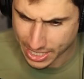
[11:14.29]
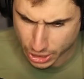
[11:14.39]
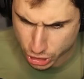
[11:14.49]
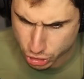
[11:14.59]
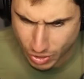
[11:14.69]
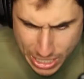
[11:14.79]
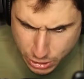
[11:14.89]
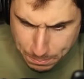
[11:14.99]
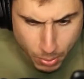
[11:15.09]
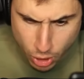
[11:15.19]
like a
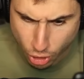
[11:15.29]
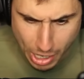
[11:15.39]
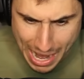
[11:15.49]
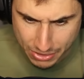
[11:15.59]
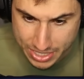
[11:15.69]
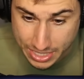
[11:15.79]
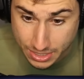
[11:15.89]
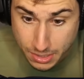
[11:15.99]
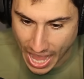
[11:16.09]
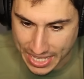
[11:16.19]
strange booger
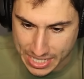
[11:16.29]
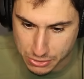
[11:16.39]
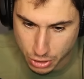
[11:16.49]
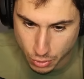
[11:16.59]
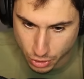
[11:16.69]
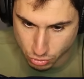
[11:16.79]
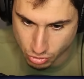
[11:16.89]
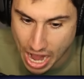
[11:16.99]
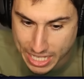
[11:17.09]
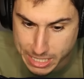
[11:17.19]
alien. I could either go to the
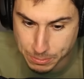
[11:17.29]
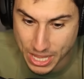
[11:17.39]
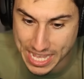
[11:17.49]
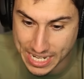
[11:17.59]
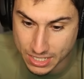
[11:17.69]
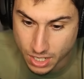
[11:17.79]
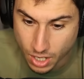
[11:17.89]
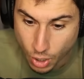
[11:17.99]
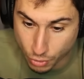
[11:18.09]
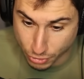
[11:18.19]
Rocky Planet
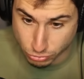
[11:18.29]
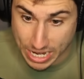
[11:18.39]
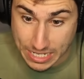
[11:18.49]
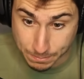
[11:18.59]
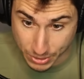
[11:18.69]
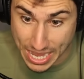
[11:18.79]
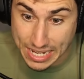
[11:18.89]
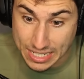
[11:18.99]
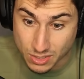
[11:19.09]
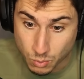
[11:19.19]
or the Ring
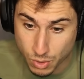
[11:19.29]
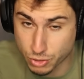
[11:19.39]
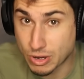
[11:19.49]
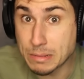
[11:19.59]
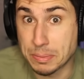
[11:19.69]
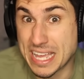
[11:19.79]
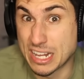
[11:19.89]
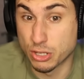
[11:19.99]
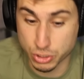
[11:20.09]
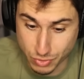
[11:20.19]
Planet. Well, the Ring
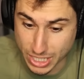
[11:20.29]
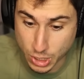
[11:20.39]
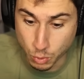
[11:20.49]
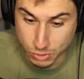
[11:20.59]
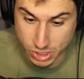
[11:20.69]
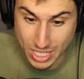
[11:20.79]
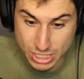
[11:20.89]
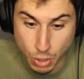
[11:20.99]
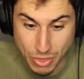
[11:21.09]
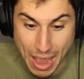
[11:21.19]
Planet looks really cool, so
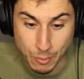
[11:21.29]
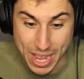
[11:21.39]
let's go that